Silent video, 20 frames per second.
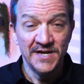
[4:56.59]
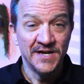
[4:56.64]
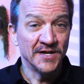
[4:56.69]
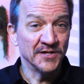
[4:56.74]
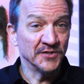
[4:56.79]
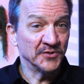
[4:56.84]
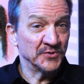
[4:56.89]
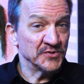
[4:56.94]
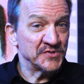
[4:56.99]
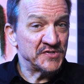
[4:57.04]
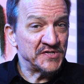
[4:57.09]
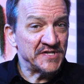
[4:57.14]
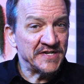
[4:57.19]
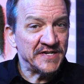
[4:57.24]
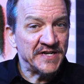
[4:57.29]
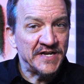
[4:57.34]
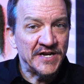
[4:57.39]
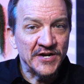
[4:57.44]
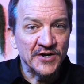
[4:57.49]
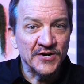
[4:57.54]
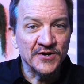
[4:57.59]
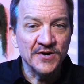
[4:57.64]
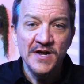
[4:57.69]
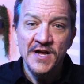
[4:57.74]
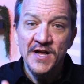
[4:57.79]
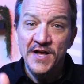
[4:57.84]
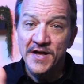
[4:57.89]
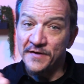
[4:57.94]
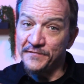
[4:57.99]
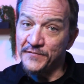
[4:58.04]
A little scene here,
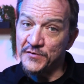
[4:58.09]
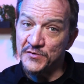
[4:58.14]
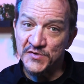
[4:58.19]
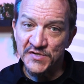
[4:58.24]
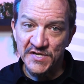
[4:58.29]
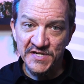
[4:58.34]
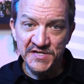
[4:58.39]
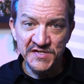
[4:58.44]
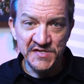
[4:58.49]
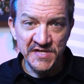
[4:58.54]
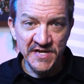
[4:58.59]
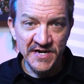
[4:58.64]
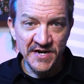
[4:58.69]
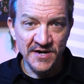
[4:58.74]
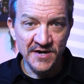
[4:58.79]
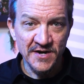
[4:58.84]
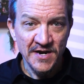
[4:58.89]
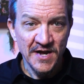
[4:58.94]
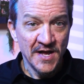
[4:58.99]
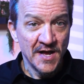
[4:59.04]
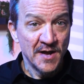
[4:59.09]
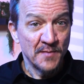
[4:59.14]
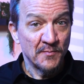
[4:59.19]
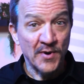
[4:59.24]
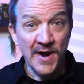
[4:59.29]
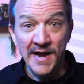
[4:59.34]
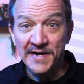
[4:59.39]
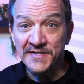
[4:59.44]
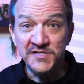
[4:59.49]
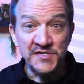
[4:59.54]
a few scenes there,
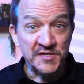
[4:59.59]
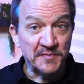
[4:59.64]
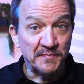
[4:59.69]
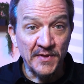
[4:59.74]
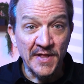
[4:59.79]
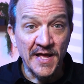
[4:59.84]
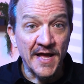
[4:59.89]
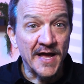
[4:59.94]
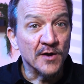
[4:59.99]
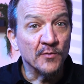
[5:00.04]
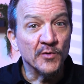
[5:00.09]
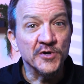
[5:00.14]
Practice applying